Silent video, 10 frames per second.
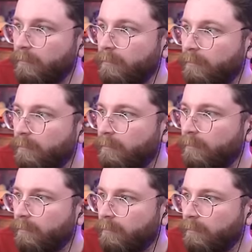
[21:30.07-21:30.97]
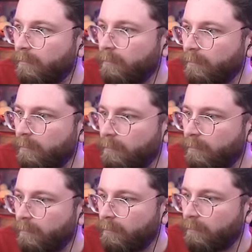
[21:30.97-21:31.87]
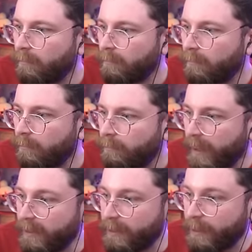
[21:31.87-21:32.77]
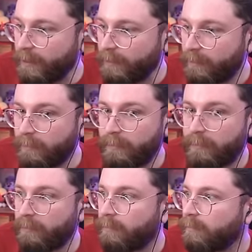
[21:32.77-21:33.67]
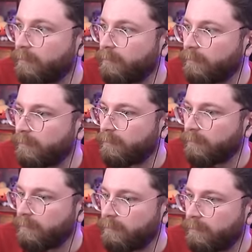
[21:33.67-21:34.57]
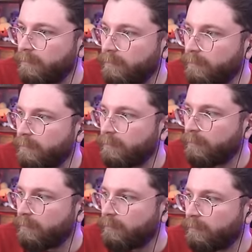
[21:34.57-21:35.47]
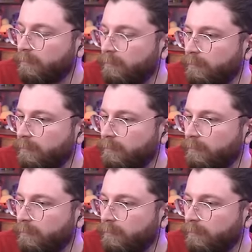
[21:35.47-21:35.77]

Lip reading: No words are spoken by the person on screen.